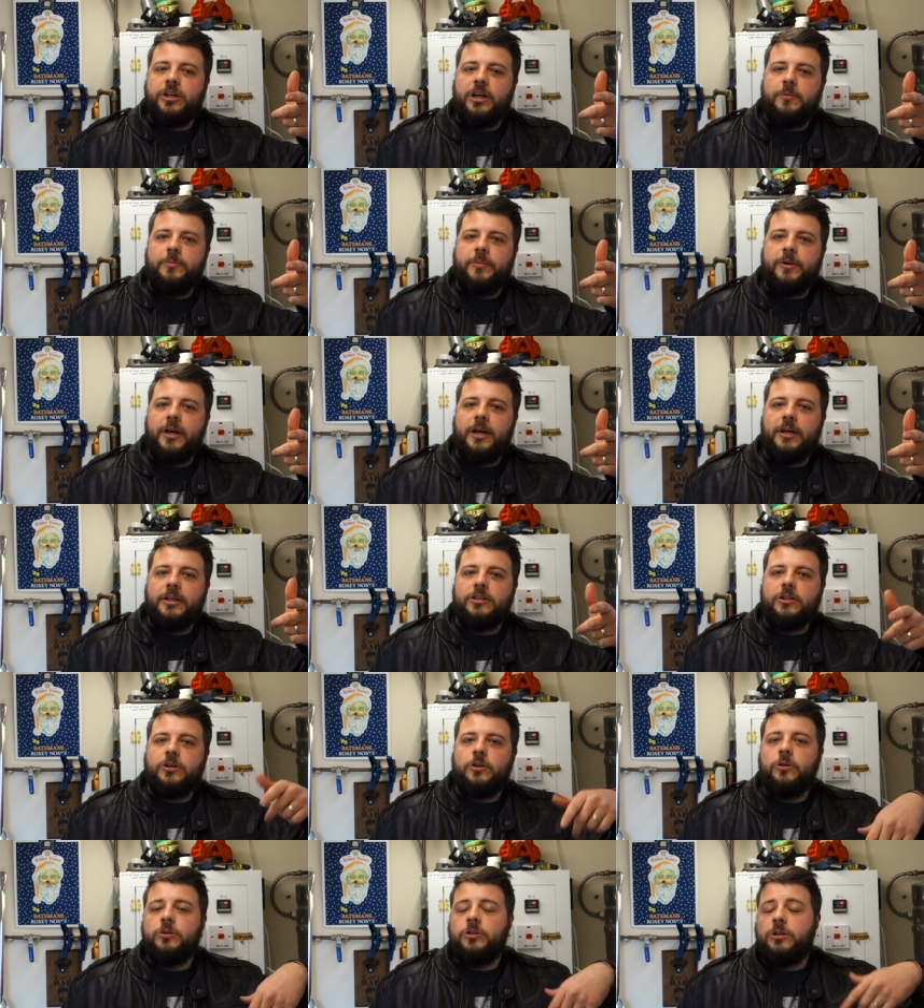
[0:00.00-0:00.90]
I P A, to
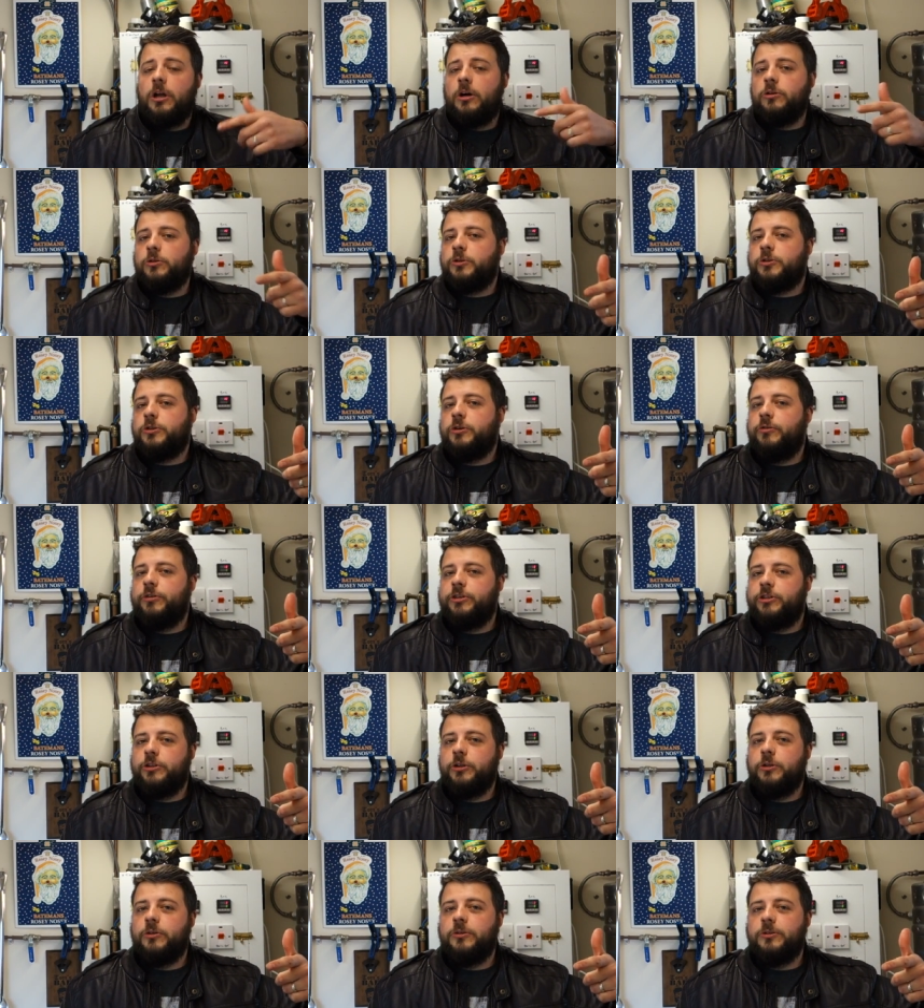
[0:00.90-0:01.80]
cut a long story
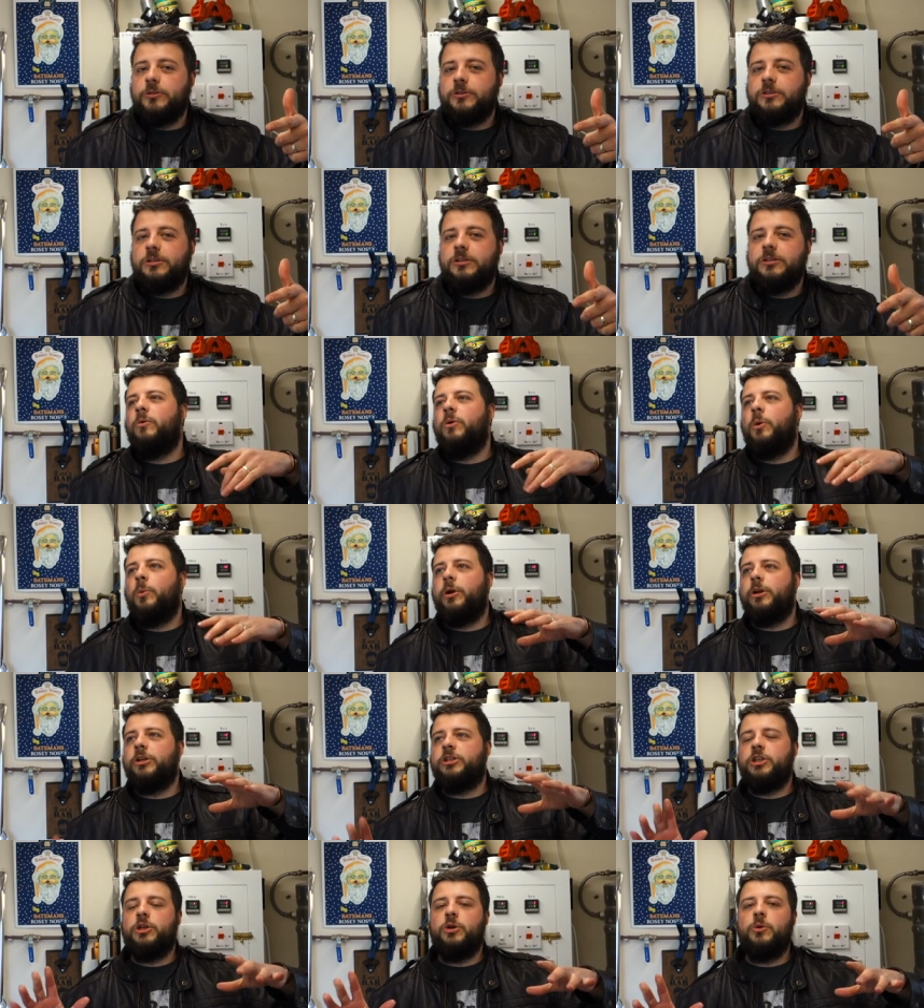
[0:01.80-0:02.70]
short, we
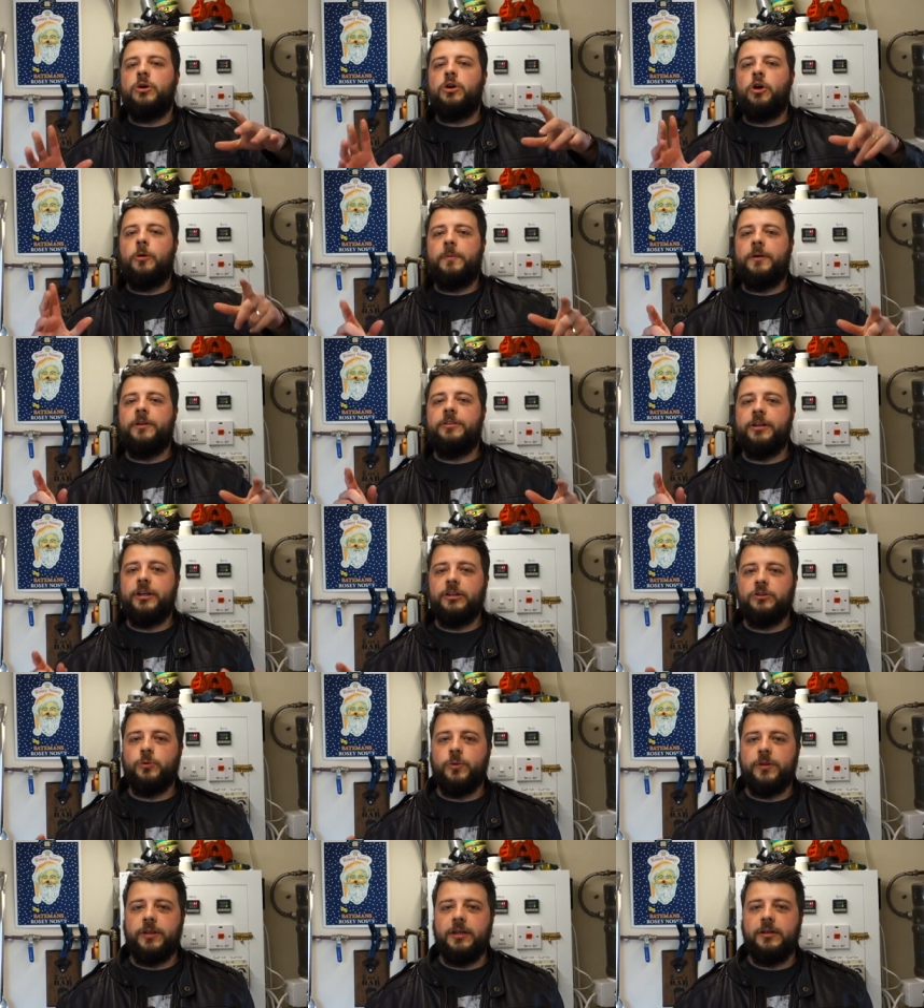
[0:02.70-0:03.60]
wanted to do a couple of
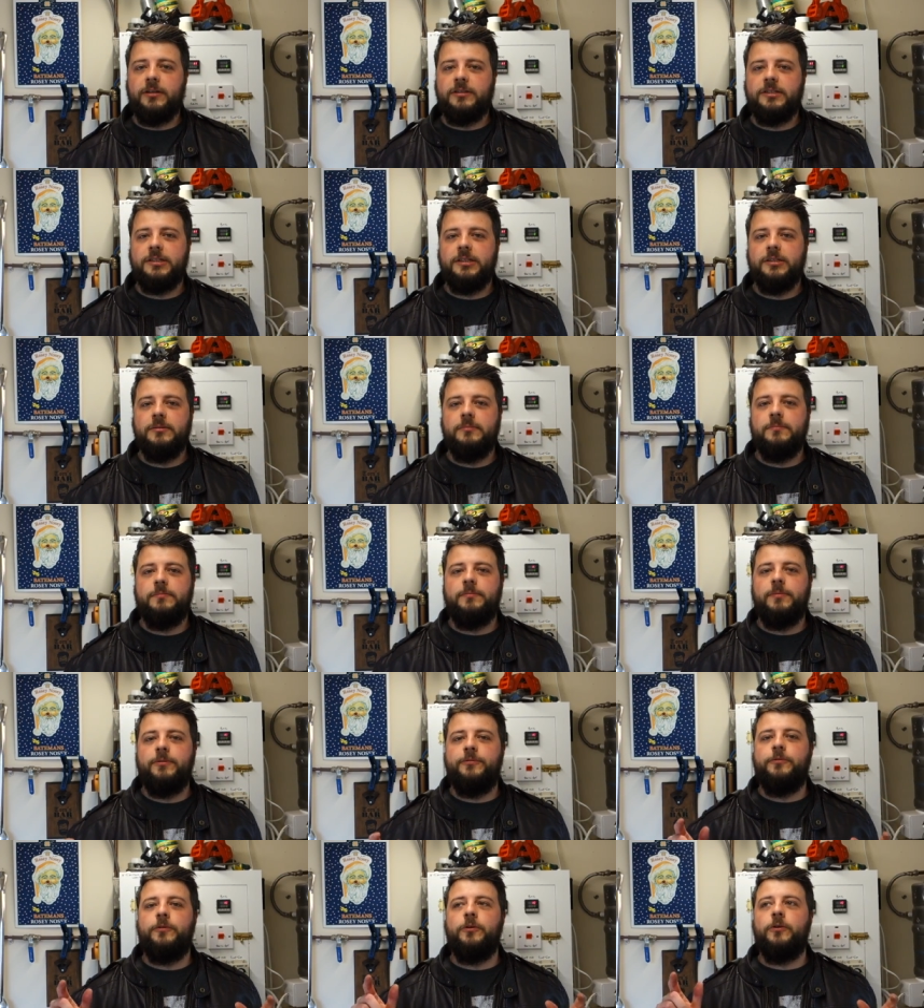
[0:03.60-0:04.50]
things with it
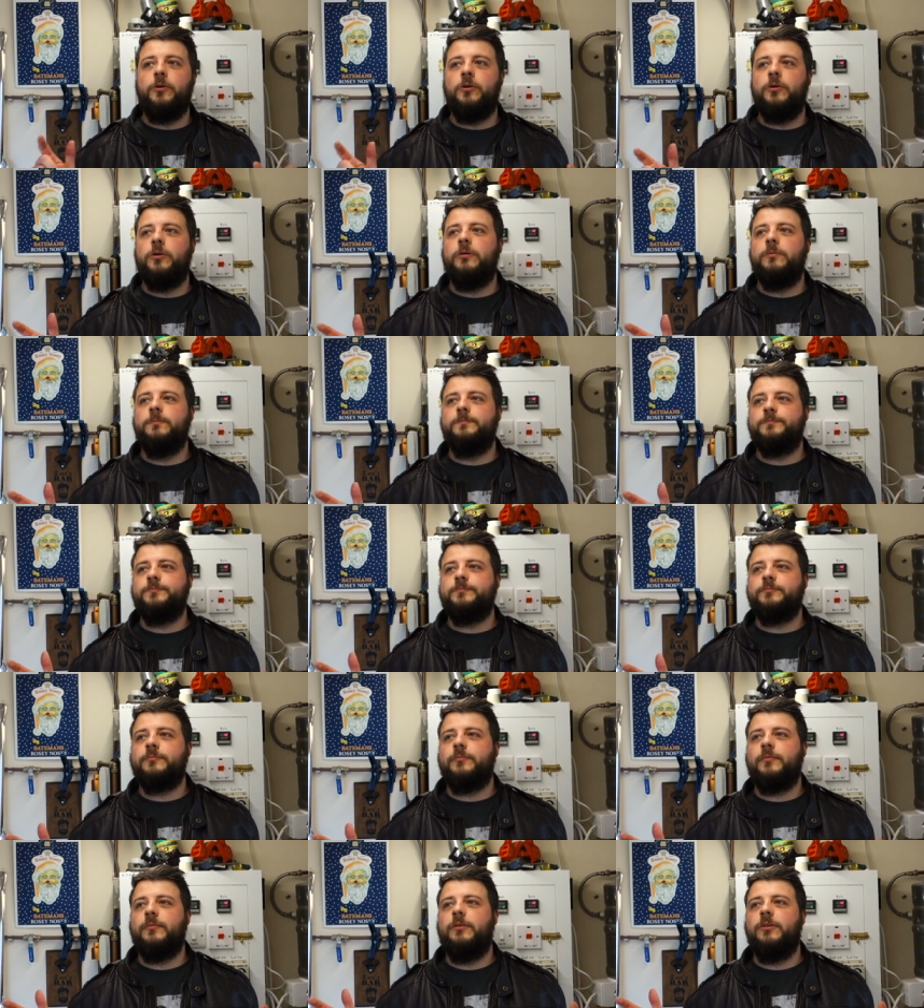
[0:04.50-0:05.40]
before
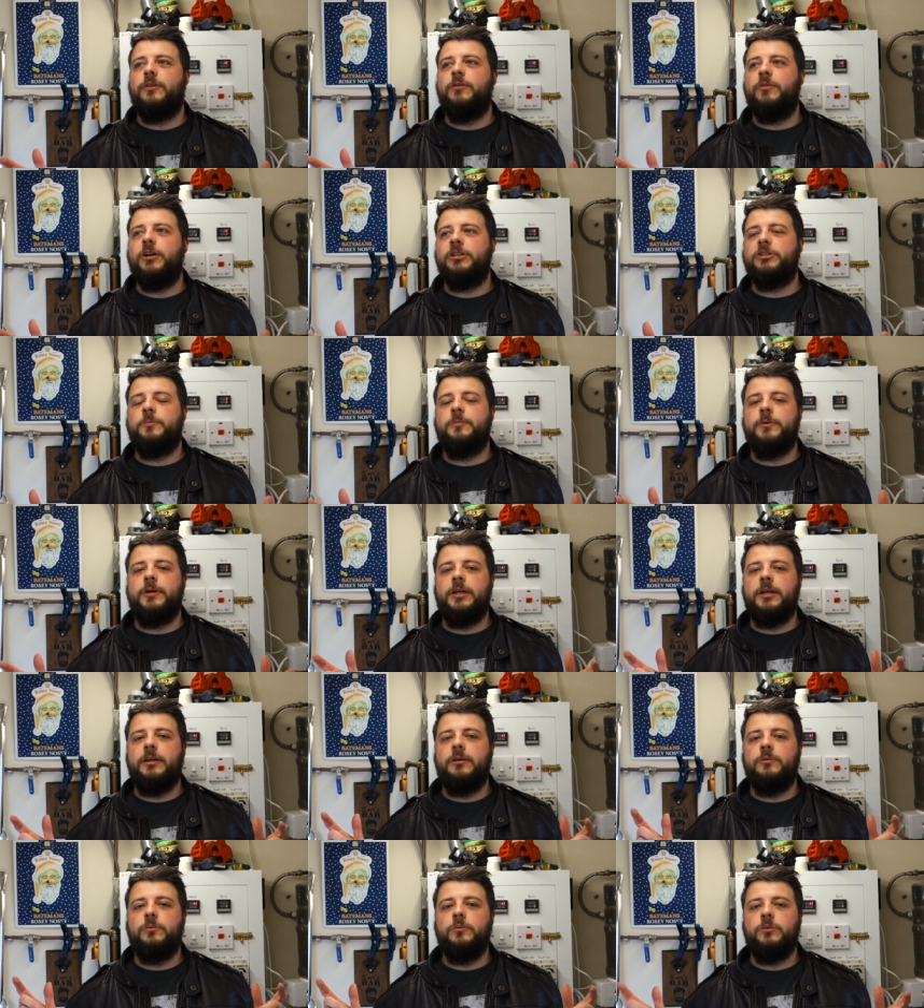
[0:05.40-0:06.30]
the
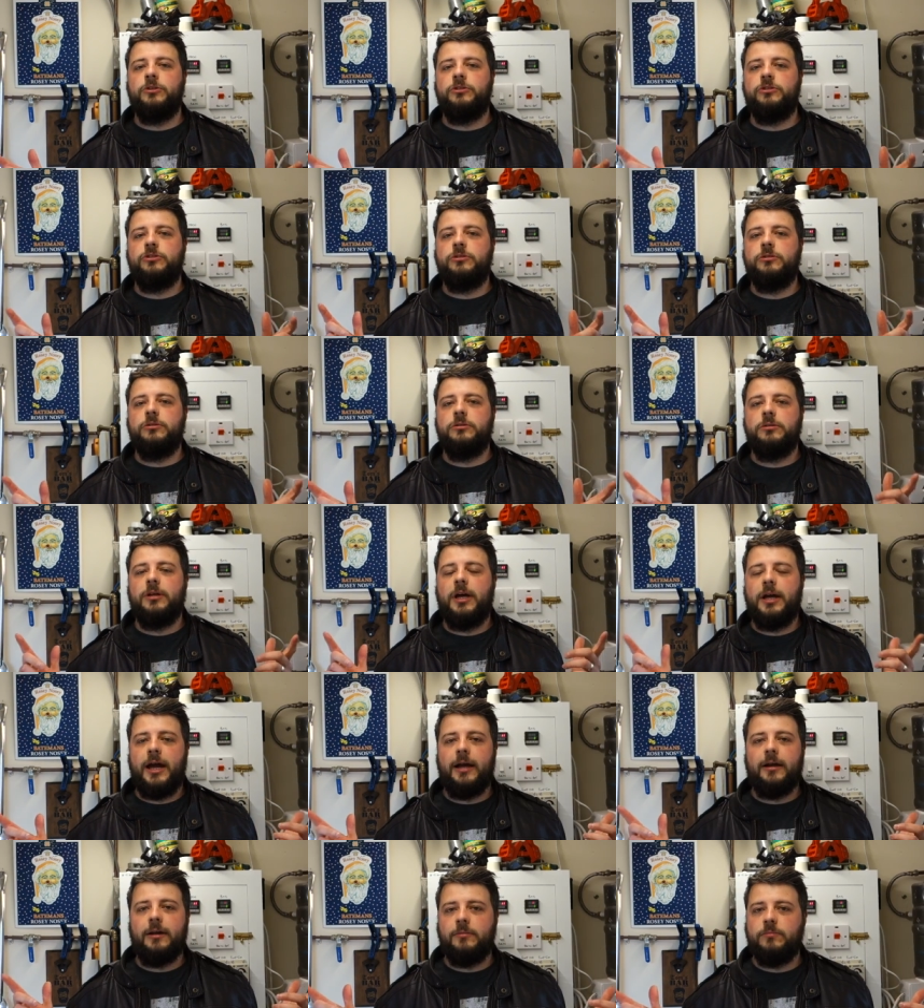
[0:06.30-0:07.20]
recipe was
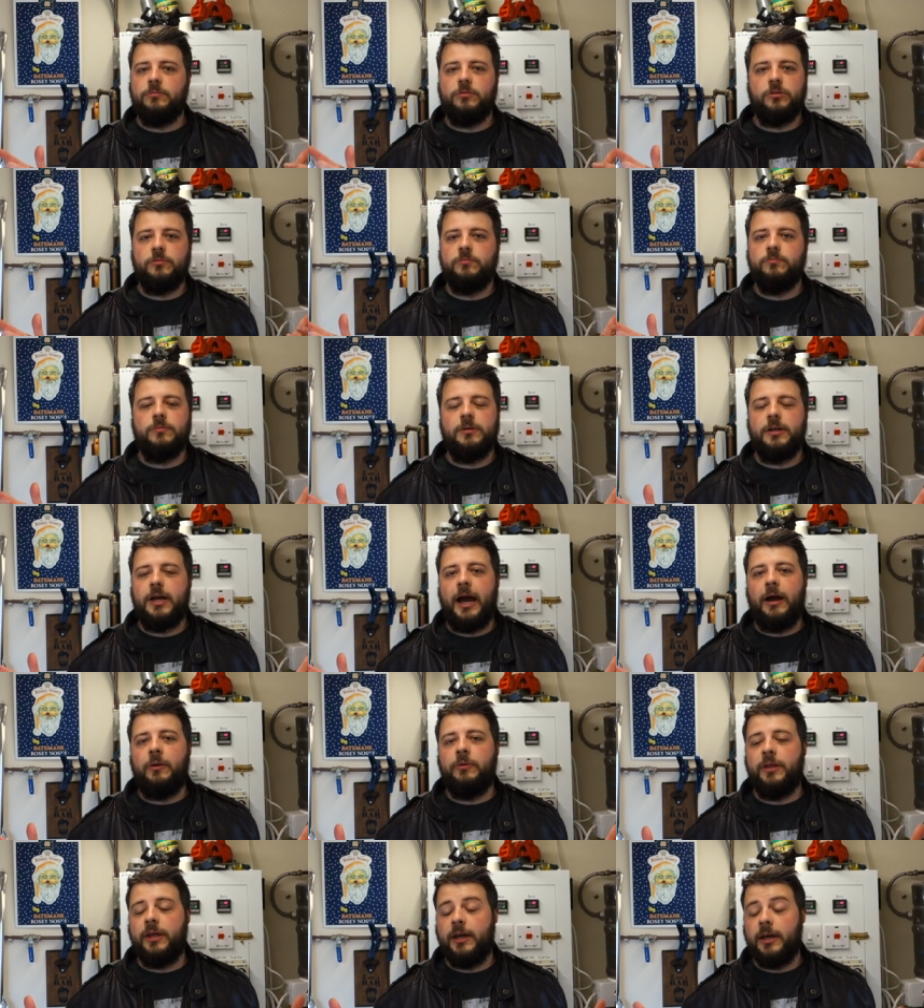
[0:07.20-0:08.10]

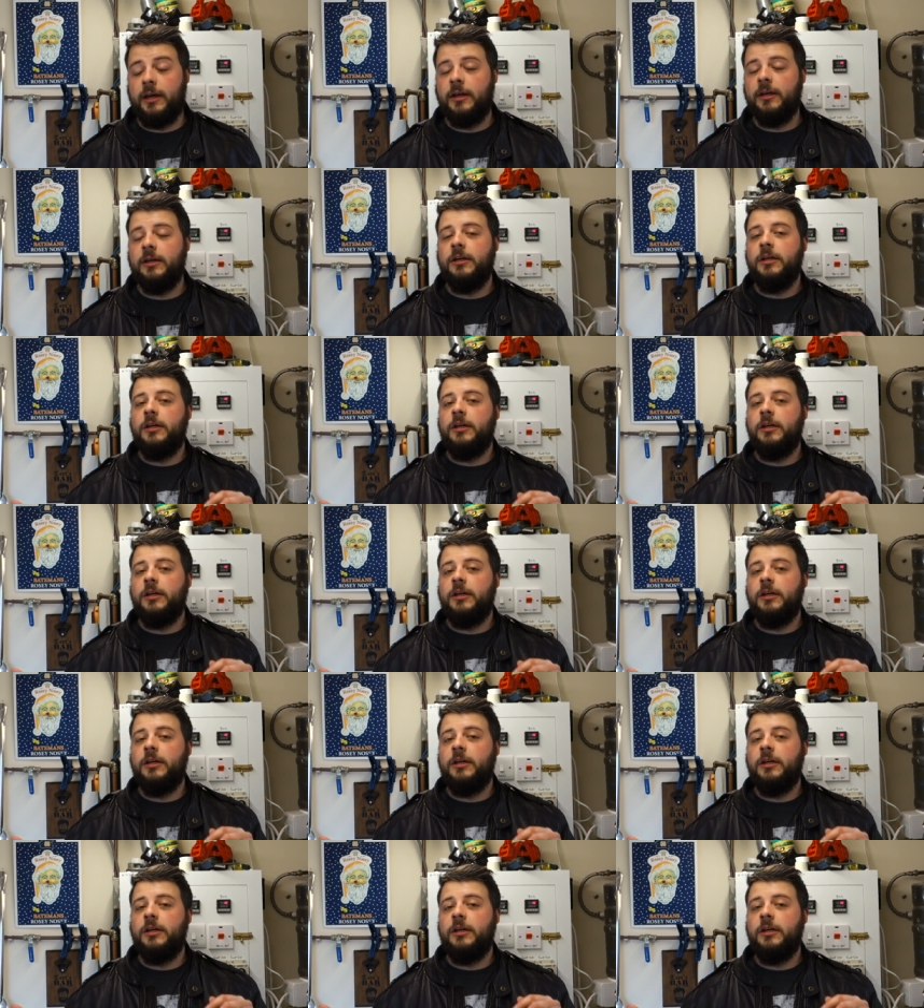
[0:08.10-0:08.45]
out there.